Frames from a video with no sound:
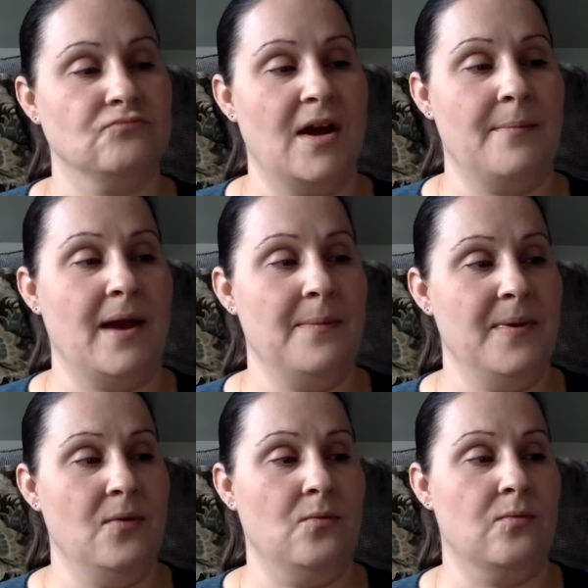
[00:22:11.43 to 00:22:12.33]
I might
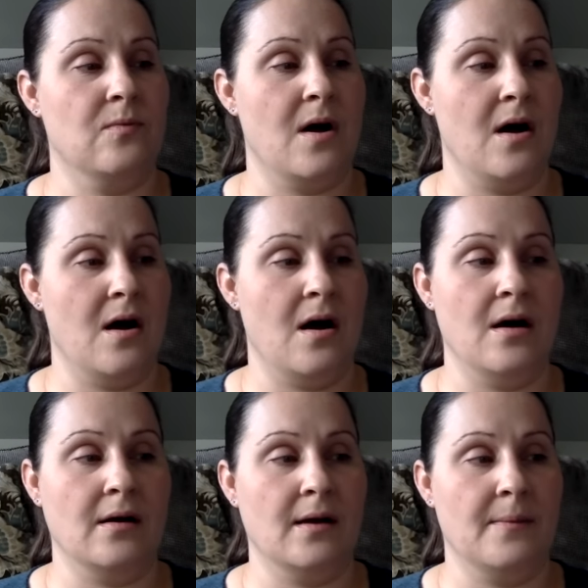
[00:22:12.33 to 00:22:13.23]
be
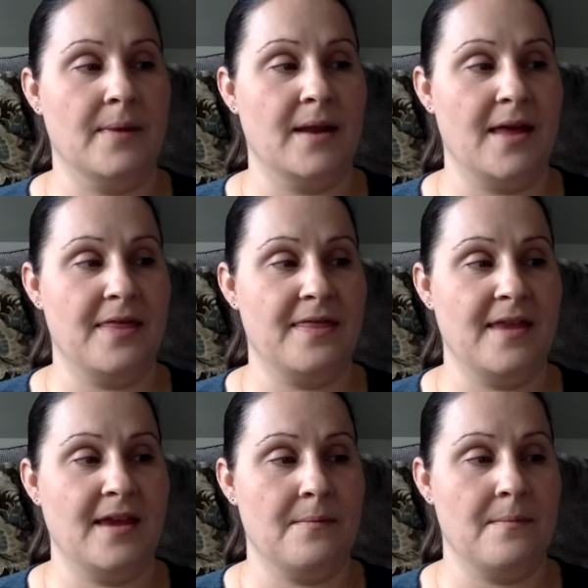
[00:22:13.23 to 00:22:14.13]
wrong, but I
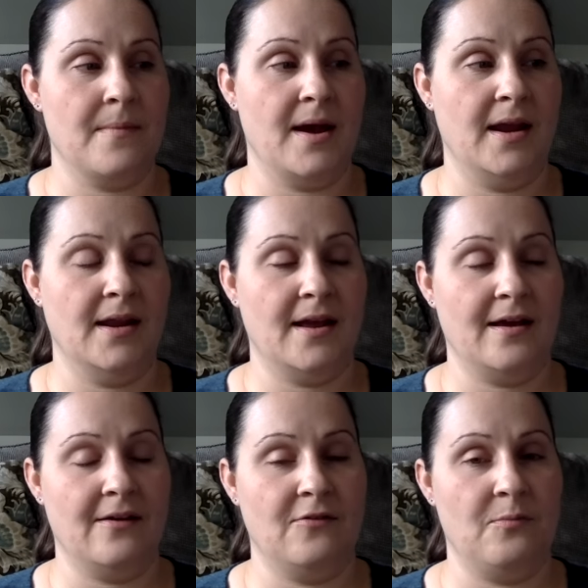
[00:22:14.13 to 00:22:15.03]
think it might
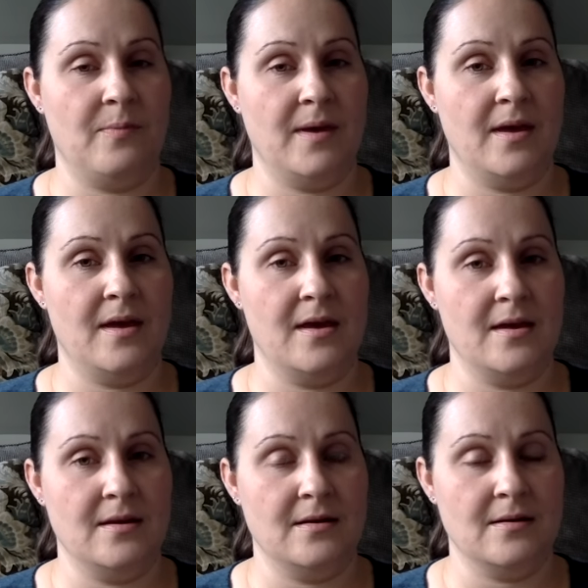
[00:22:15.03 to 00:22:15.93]
have
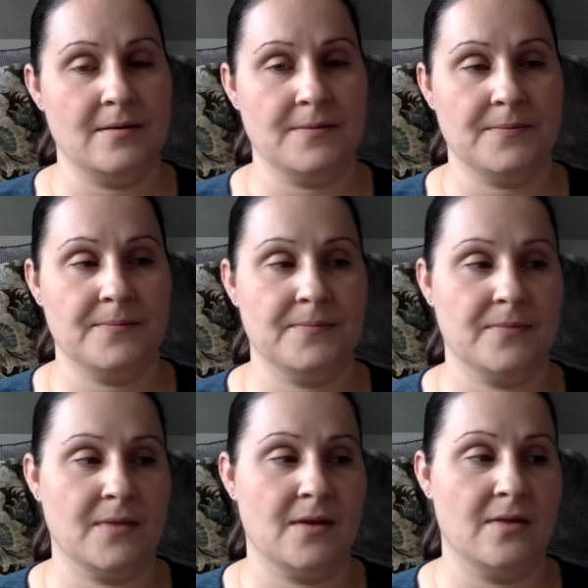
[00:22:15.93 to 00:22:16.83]
been
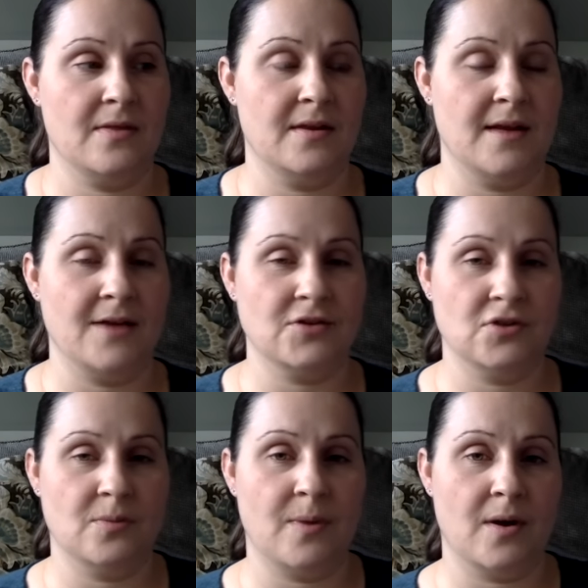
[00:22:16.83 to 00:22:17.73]
the
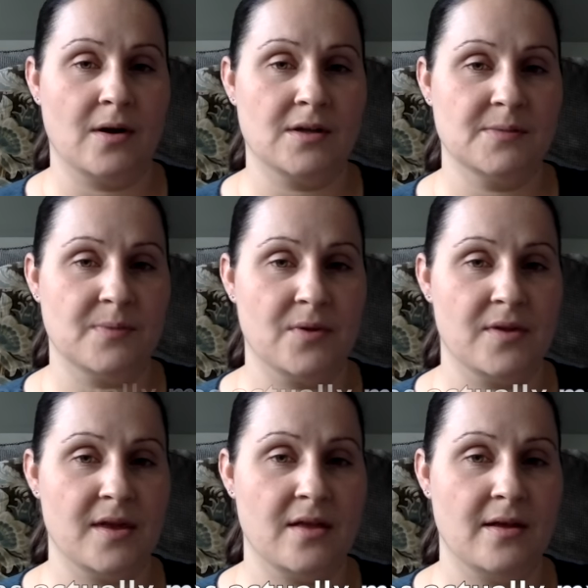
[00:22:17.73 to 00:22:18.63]
National Parks
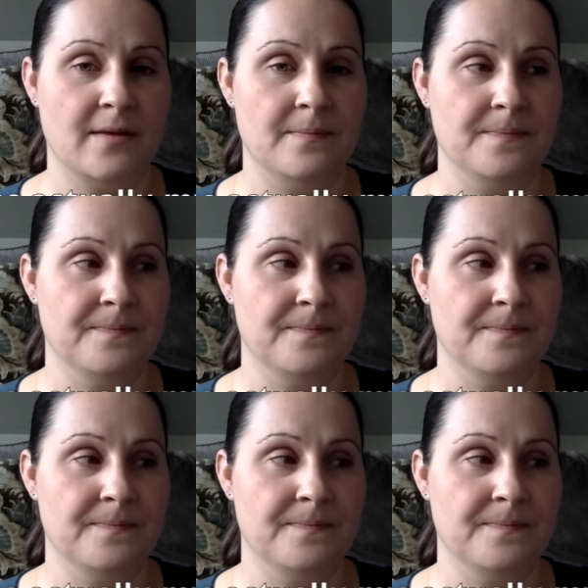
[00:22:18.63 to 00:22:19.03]
Birthday Club.